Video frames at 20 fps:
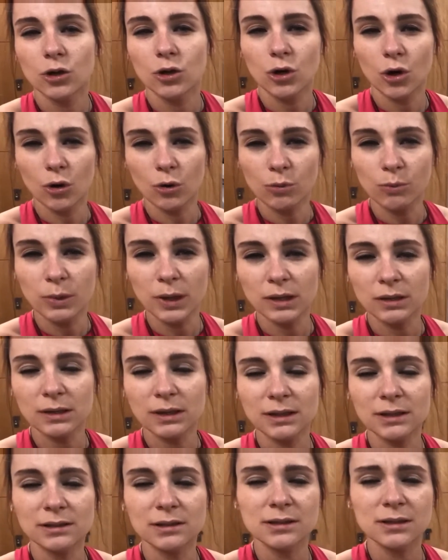go a bit
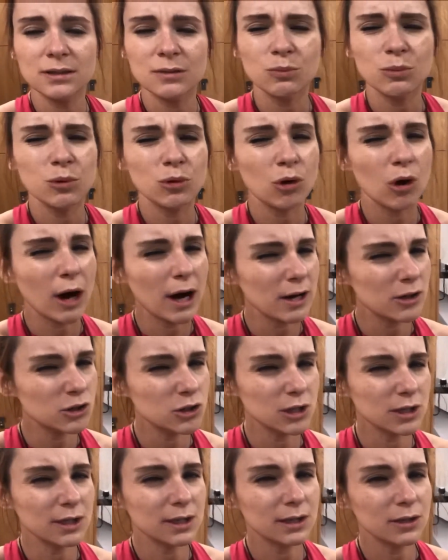into
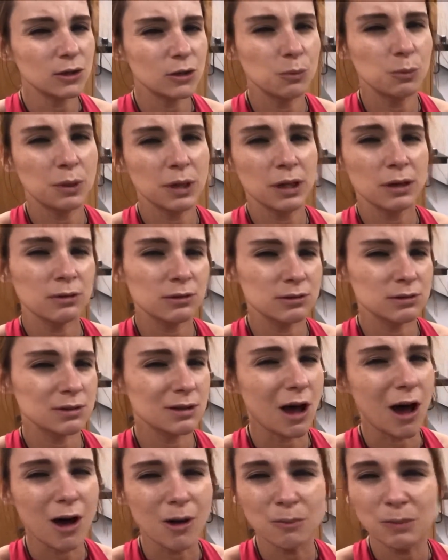depression a little bit,
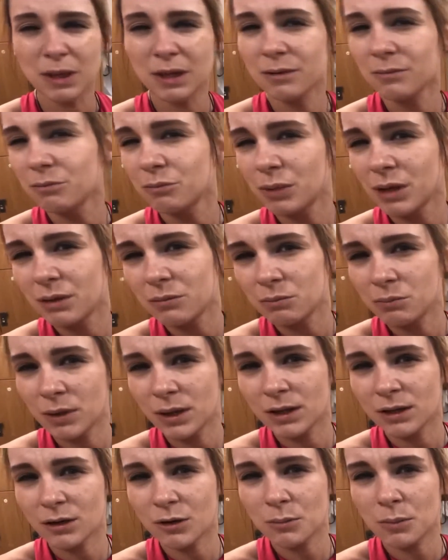start being a bit
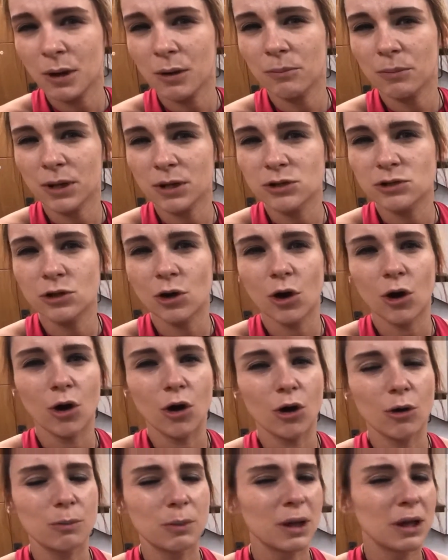bitter about my
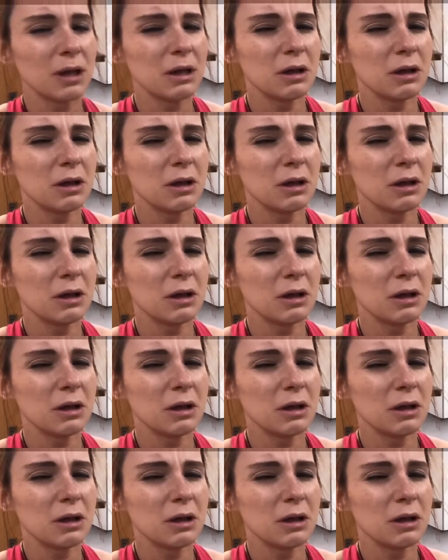job.